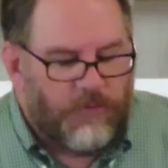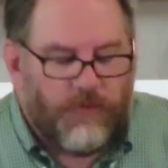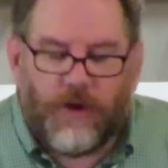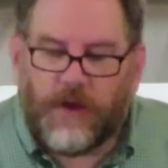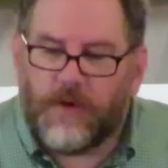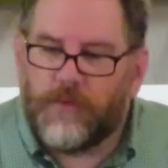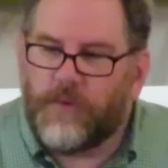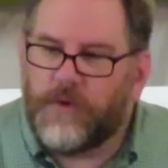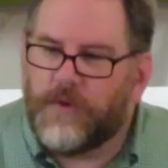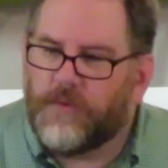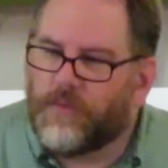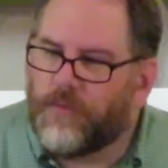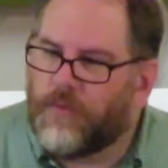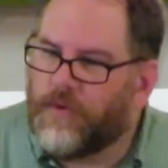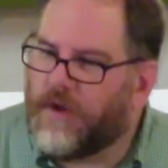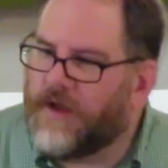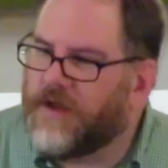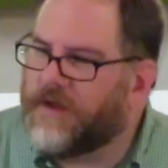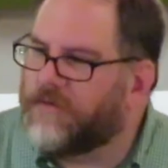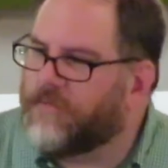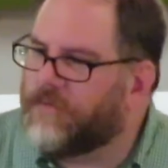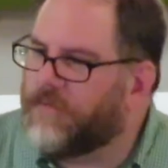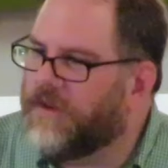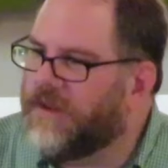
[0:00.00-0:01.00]
While we
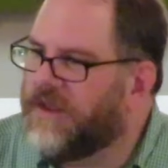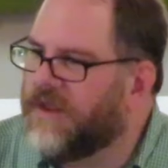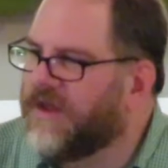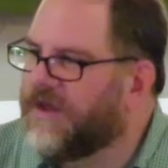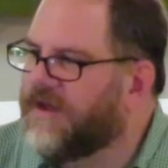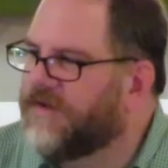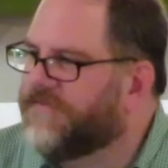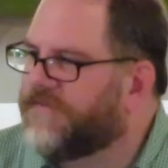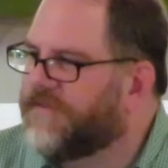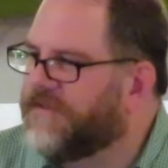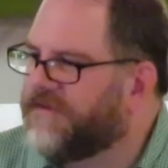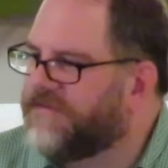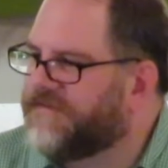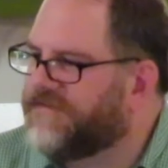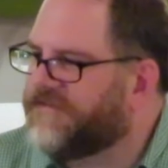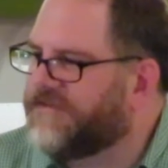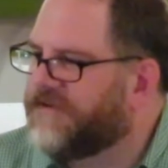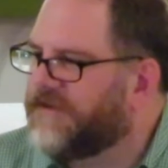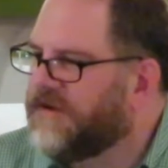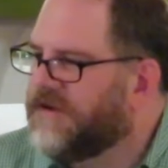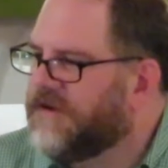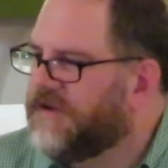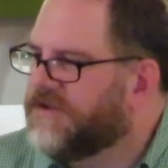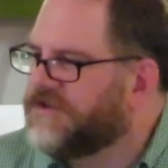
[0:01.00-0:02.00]
run, we have
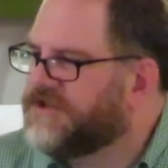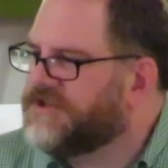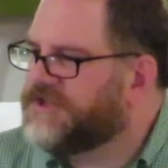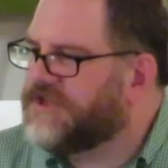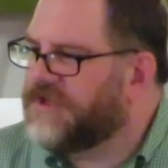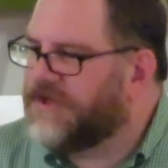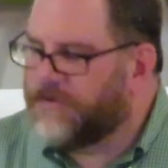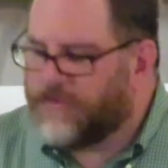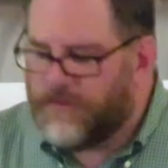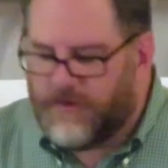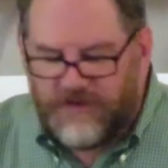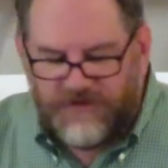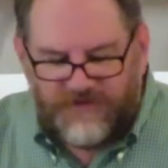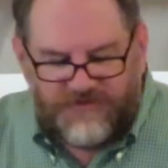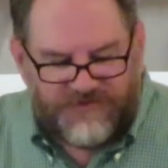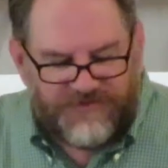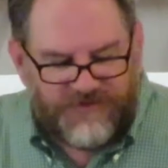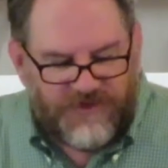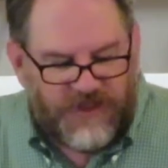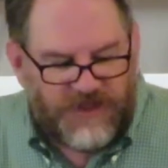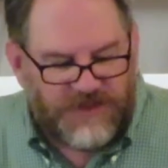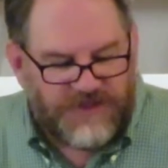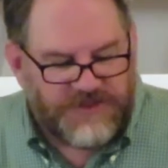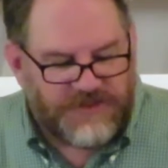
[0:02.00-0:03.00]
this cheering
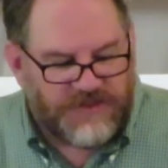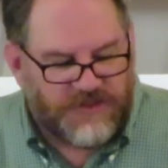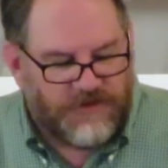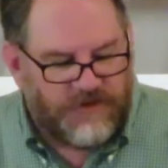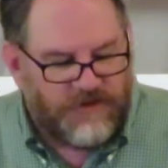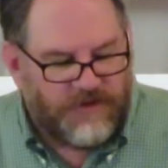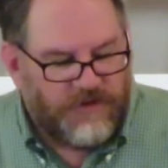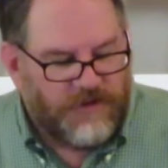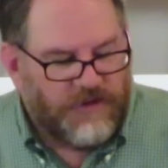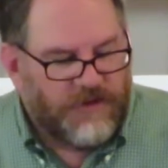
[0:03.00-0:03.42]
section.